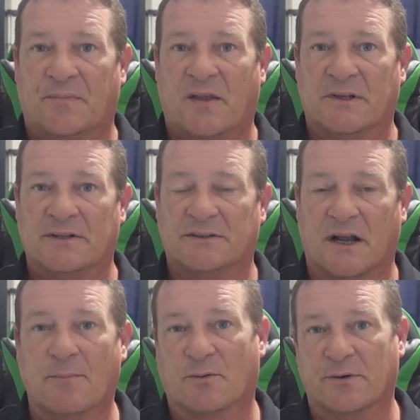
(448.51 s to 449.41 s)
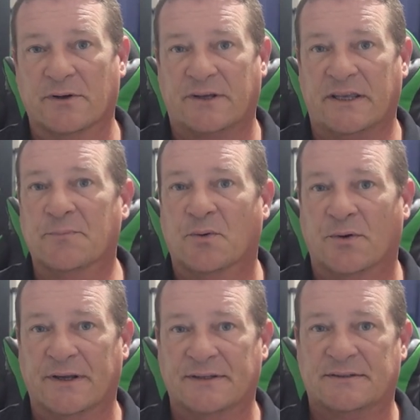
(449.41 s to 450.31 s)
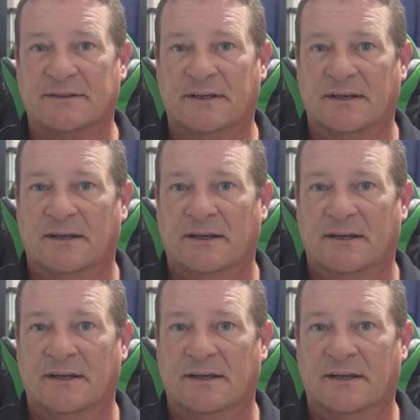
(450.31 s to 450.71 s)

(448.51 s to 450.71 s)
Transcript: But there's a couple real key points